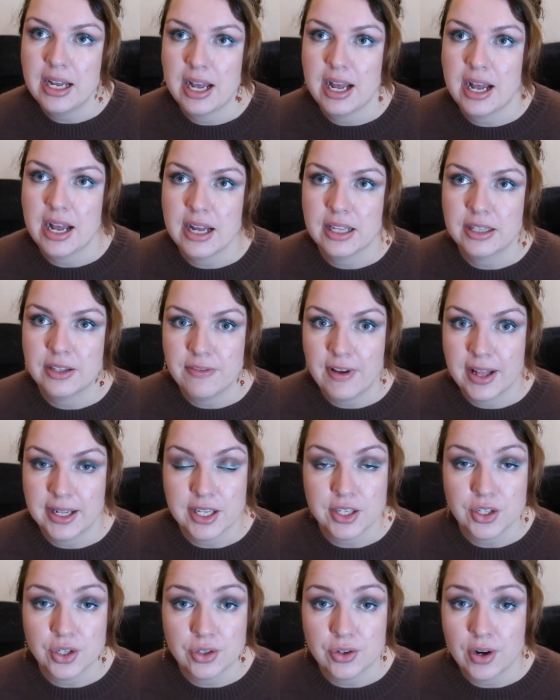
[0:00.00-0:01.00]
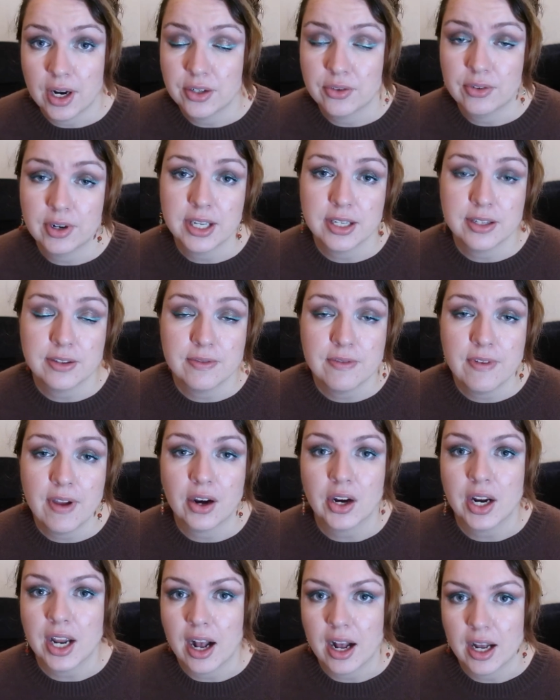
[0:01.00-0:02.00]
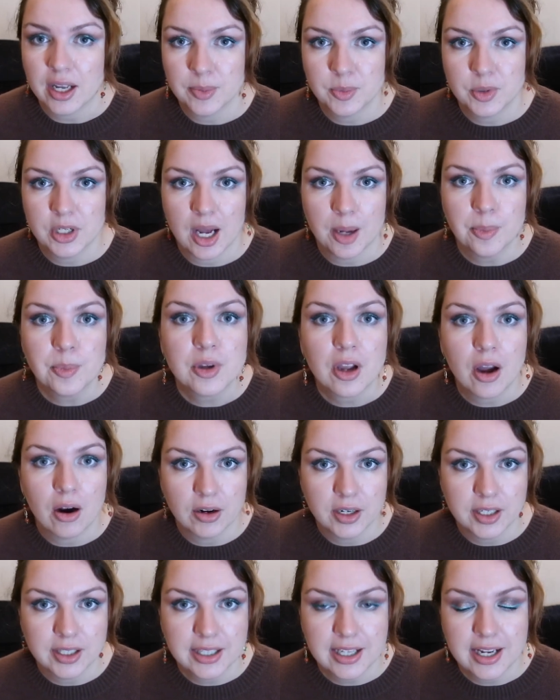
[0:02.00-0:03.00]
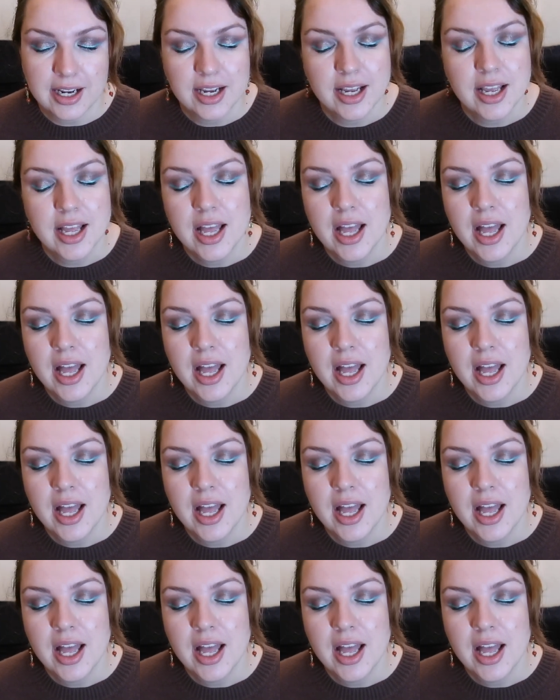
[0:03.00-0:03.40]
The fantasy genre is very hyped up currently.